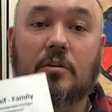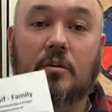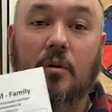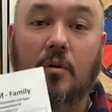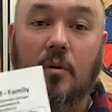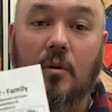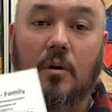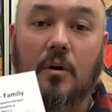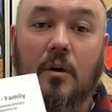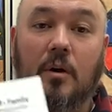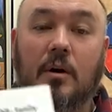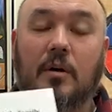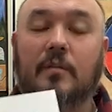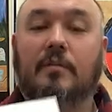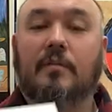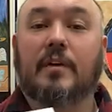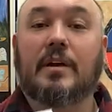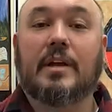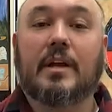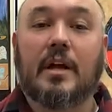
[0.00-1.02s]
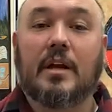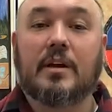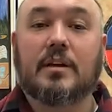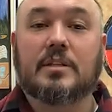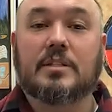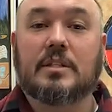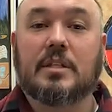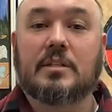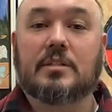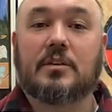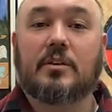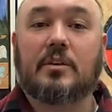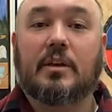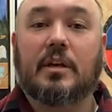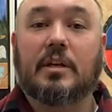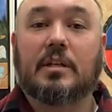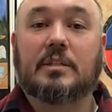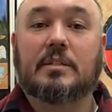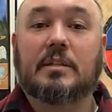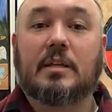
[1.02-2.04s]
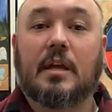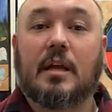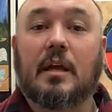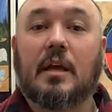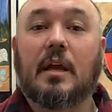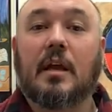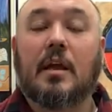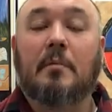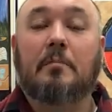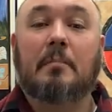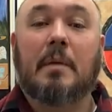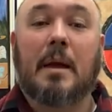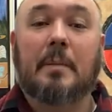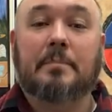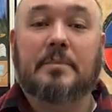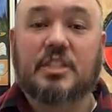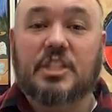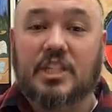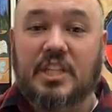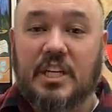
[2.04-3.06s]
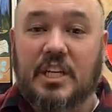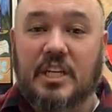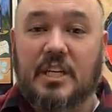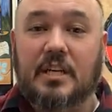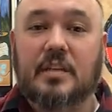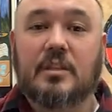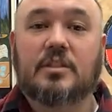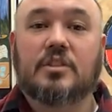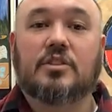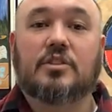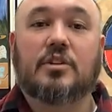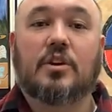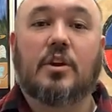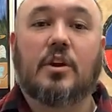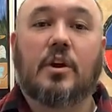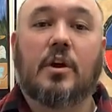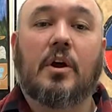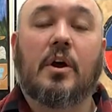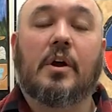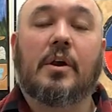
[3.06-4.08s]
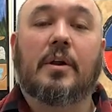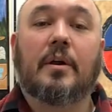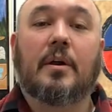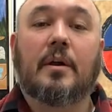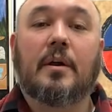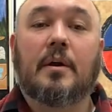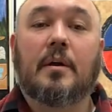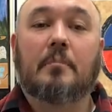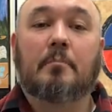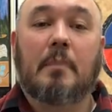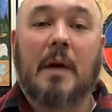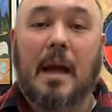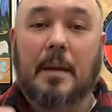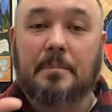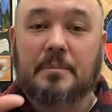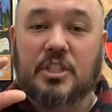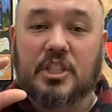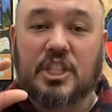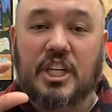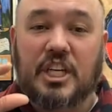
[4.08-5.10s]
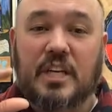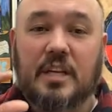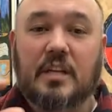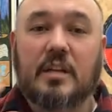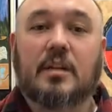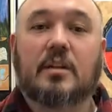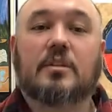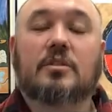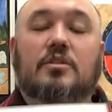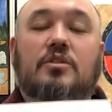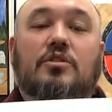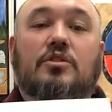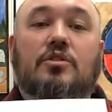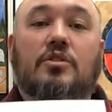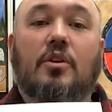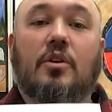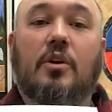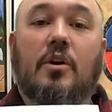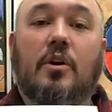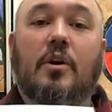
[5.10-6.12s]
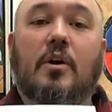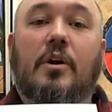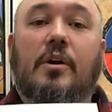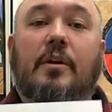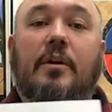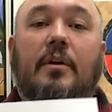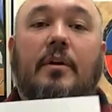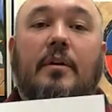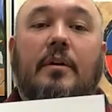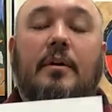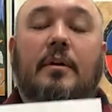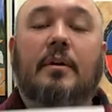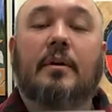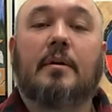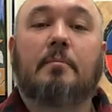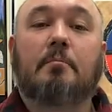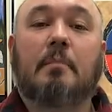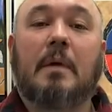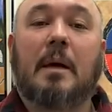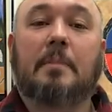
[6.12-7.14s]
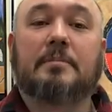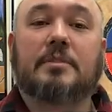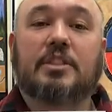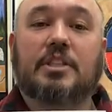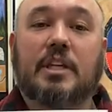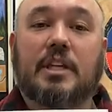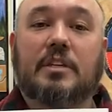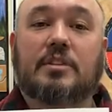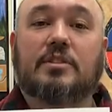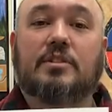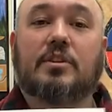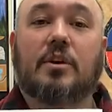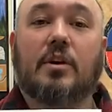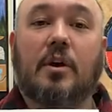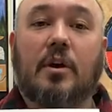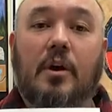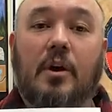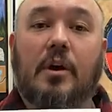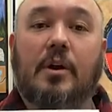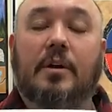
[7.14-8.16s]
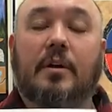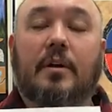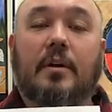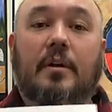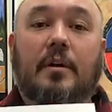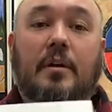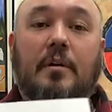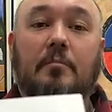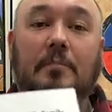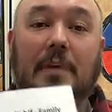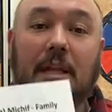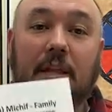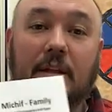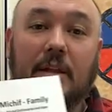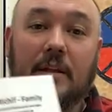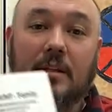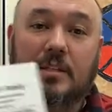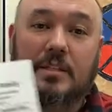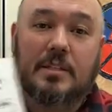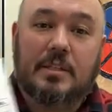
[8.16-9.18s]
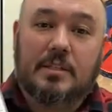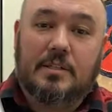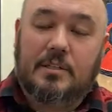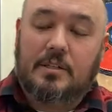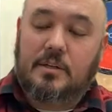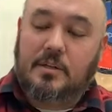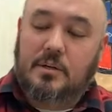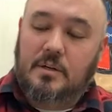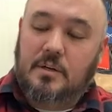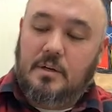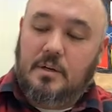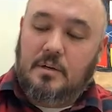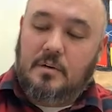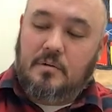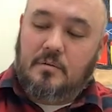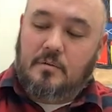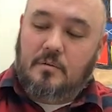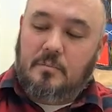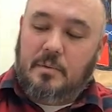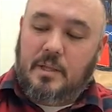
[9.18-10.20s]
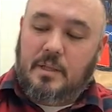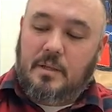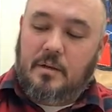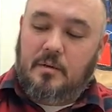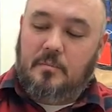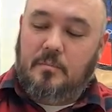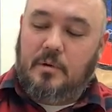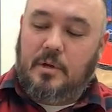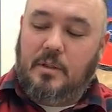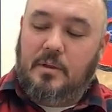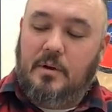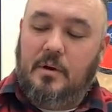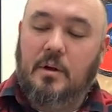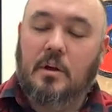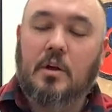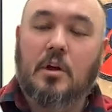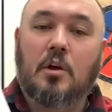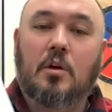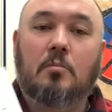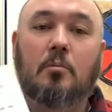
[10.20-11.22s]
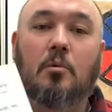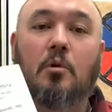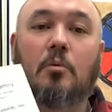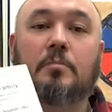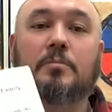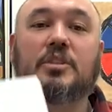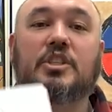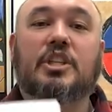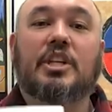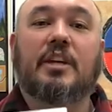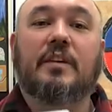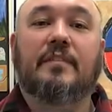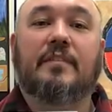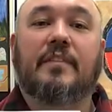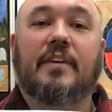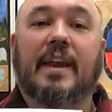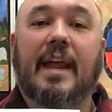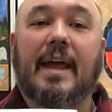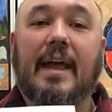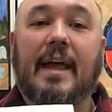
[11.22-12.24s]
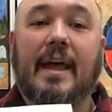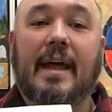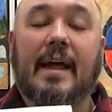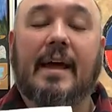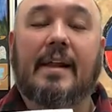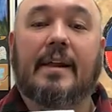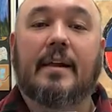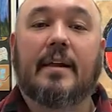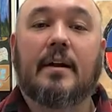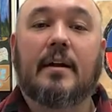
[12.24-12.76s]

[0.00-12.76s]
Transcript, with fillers: Or for younger sister, you could say ma petite sœur, ma petite sœur, ma petite sœur, my little sister, or my little brother, mon petit frère,